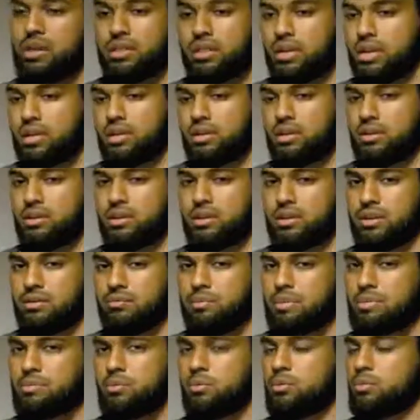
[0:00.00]
then
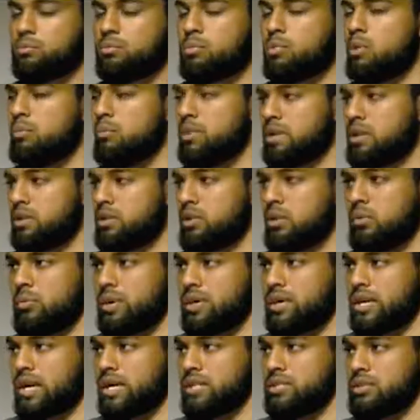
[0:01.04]
people will throw
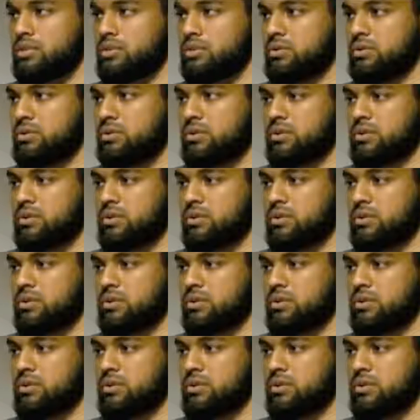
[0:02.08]
money at you.